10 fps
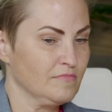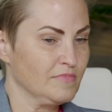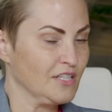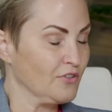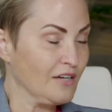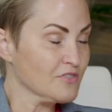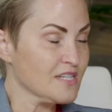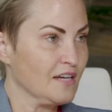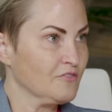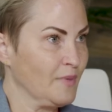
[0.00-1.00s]
are
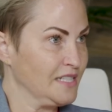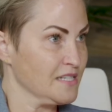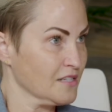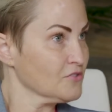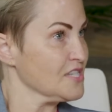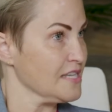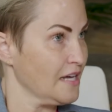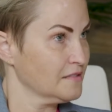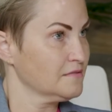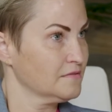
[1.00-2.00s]
outside of my skill
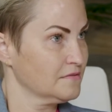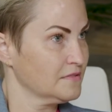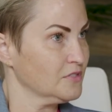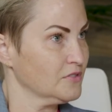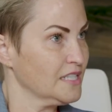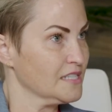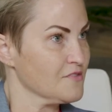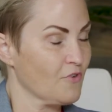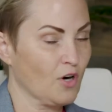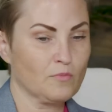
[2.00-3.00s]
set. He has
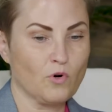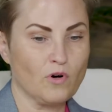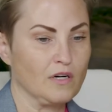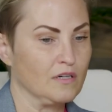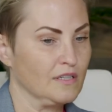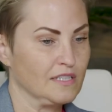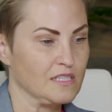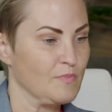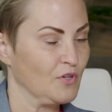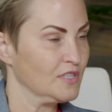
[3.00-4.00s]
far more
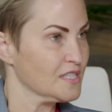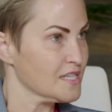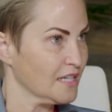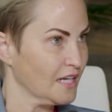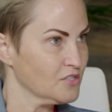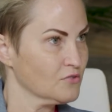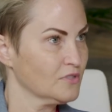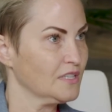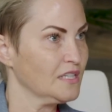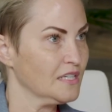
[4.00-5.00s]
experience than I do,
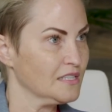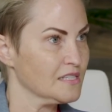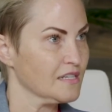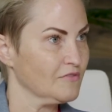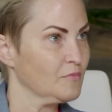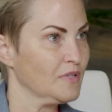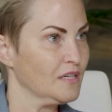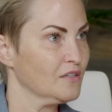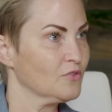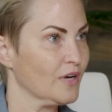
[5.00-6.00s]
and he has given
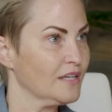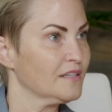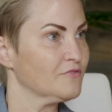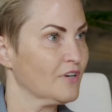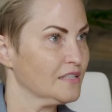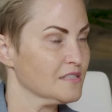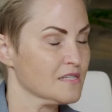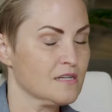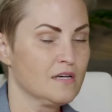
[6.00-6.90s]
me great advice.